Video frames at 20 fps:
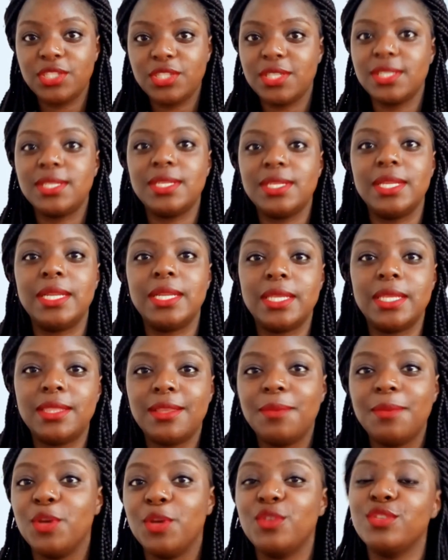Just delete
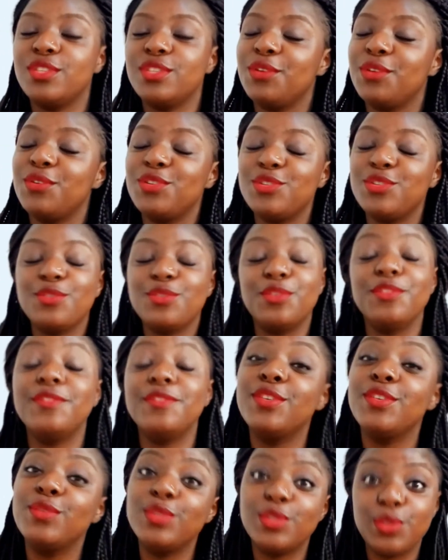them because they're going to
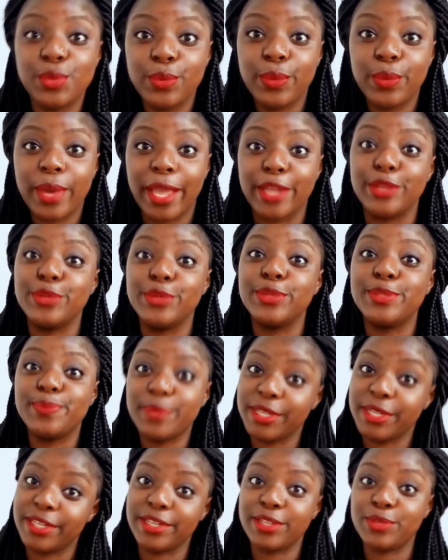confuse you and your
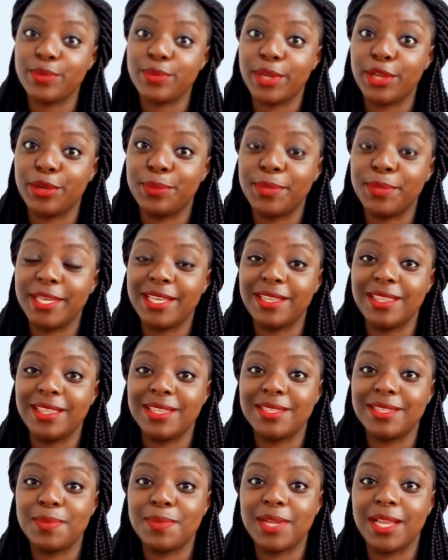spirit when you're making
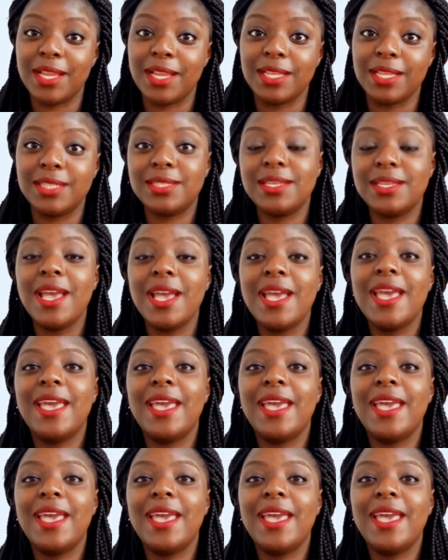this playlist.